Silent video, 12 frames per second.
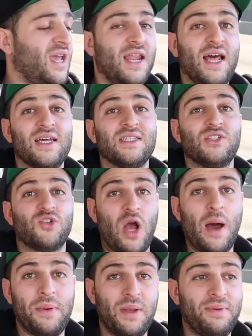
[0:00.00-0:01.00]
It has
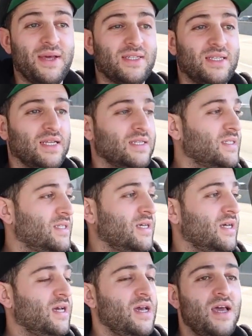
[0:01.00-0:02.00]
drop-in pistons,
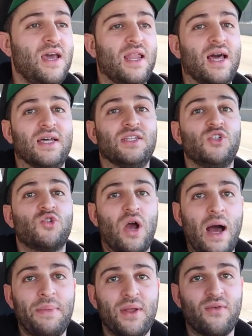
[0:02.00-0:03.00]
it has
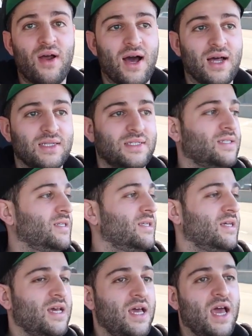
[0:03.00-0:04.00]
drop-in rods,
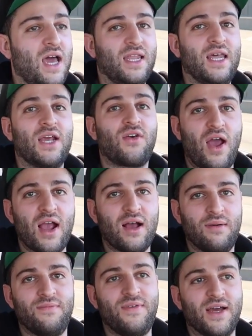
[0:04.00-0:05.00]
and a crank
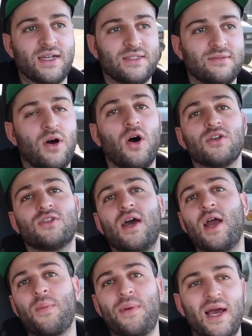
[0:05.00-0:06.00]
hub fix. Also
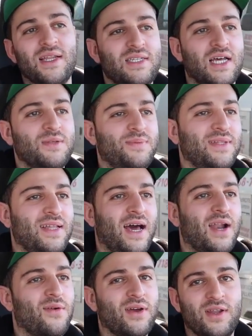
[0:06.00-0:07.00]
ARP head studs, but
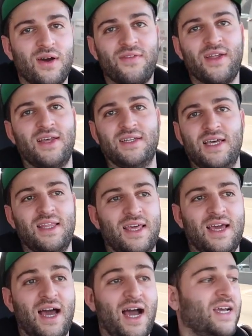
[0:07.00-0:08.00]
I don't really know if that does
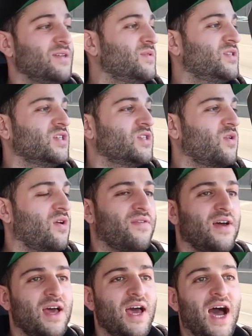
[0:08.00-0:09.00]
anything. I
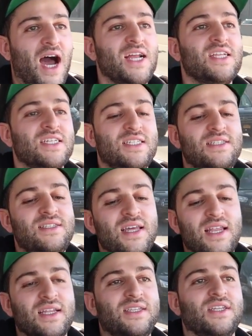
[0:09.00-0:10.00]
just
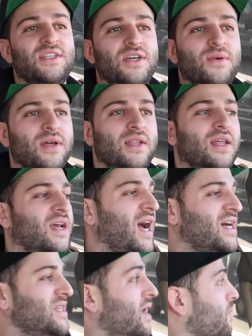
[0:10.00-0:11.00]
did it to do it. The
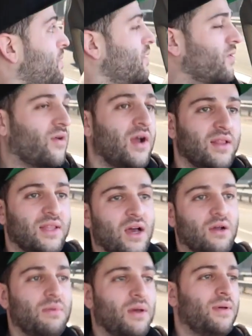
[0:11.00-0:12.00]
guys at ARP were great. They
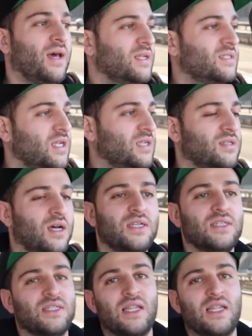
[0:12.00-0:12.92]
hooked me up with head studs, so I just